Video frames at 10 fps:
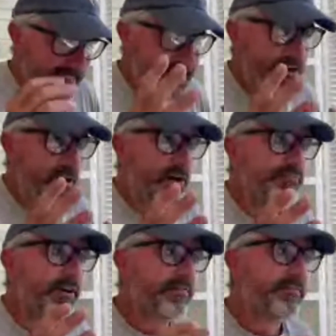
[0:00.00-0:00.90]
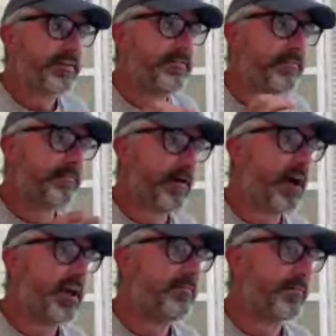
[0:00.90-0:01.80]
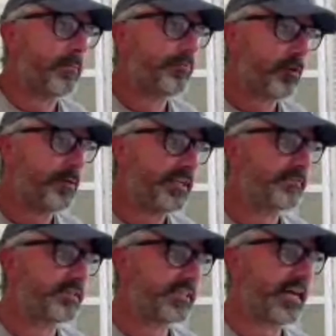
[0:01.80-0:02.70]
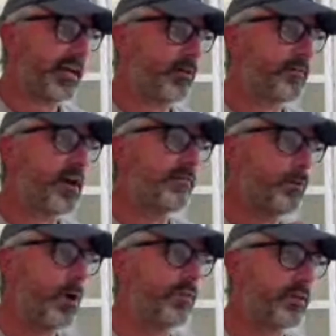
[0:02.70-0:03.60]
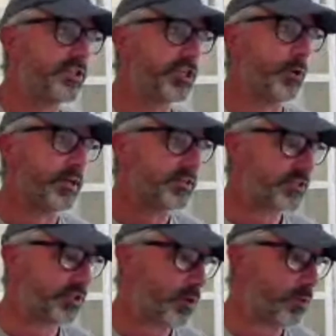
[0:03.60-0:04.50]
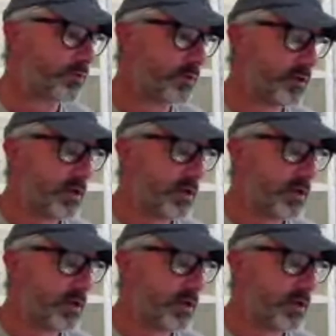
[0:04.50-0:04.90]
there are roughly 5 properties for sale for every one that's showing as sold.